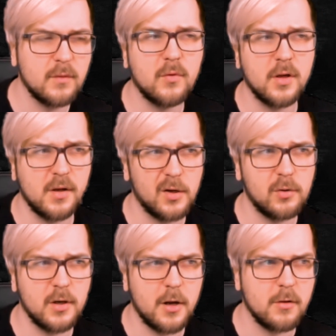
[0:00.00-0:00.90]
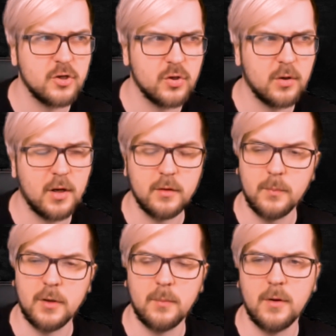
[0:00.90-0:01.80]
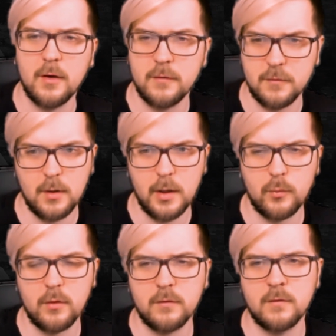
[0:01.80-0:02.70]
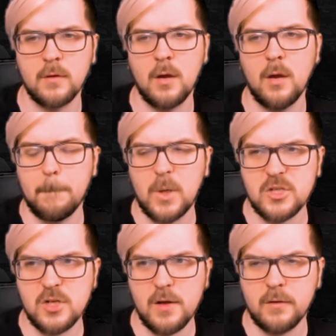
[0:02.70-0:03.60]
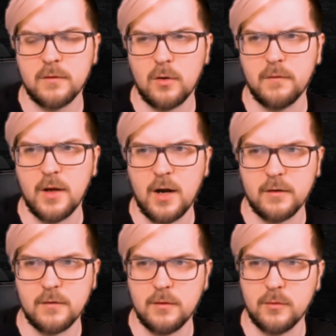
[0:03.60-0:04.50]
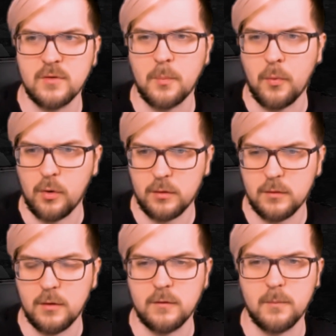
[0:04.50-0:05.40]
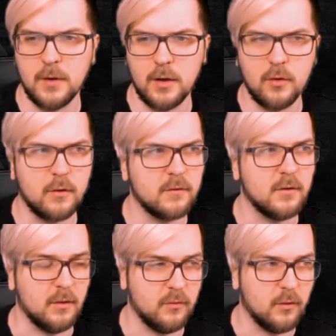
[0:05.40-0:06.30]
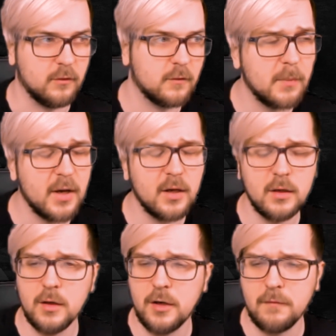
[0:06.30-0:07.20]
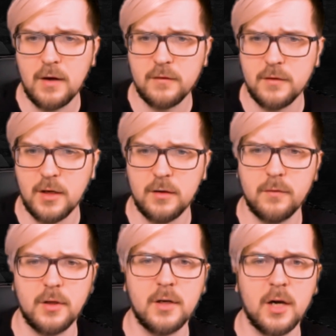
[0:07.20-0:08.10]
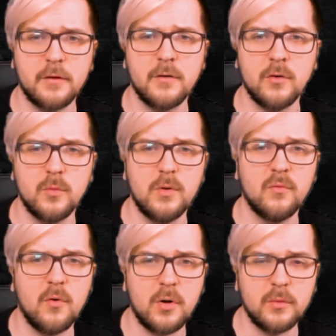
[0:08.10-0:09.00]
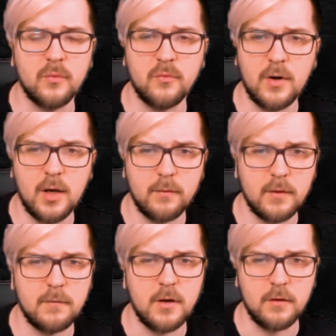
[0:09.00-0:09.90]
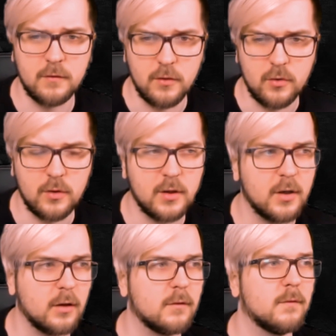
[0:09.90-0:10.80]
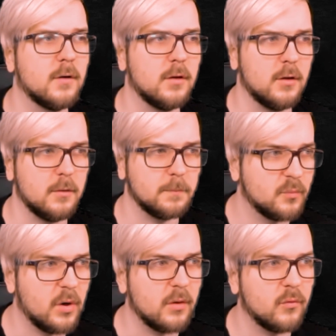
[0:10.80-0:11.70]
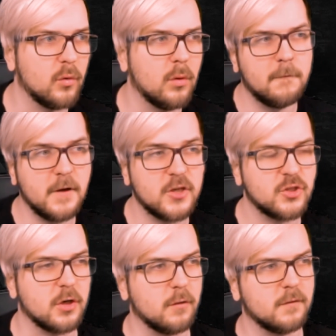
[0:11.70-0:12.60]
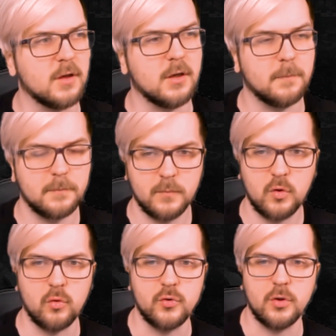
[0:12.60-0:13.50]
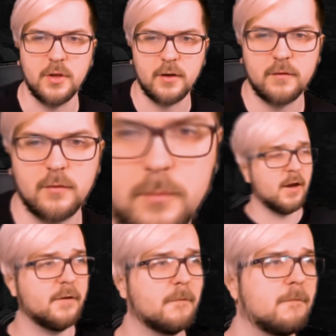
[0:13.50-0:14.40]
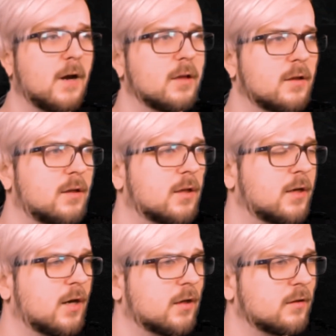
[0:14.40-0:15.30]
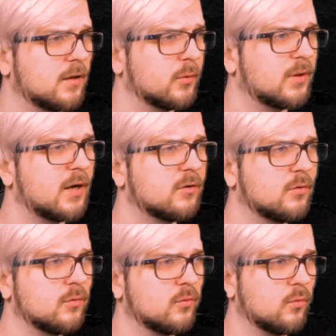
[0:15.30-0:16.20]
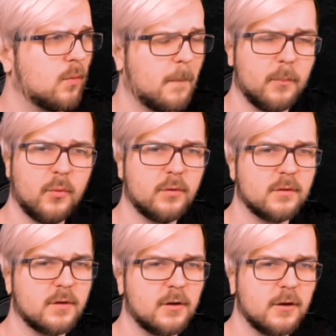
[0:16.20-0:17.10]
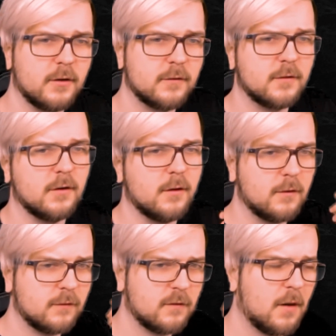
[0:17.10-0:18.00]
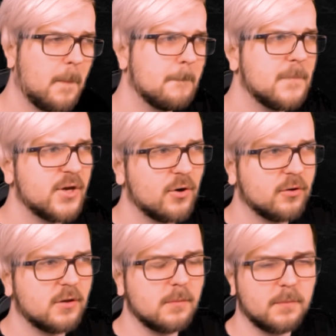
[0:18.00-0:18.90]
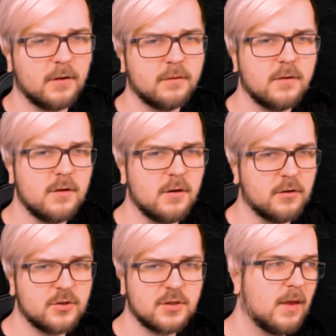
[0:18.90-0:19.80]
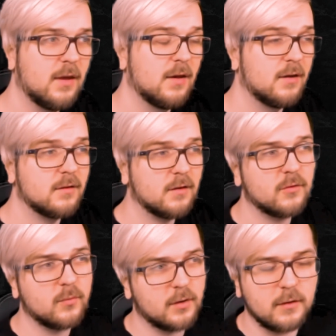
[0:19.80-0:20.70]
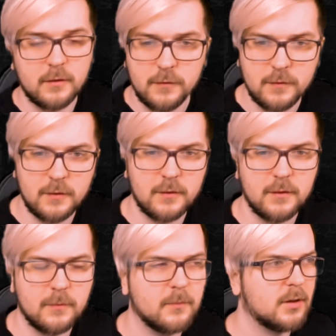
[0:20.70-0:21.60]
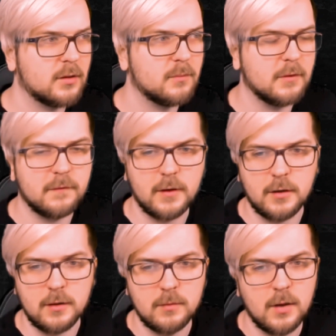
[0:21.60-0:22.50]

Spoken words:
for a regular Shockland mana base, it was much less of a hassle to support this mana cost than I thought. My revised rate for the card is going to be 4 out of 5, a very strong card, very powerful fixture of the control decks. And the final card that I would like to put on the list is Mirrodin Besieged. This one is a little bit funny.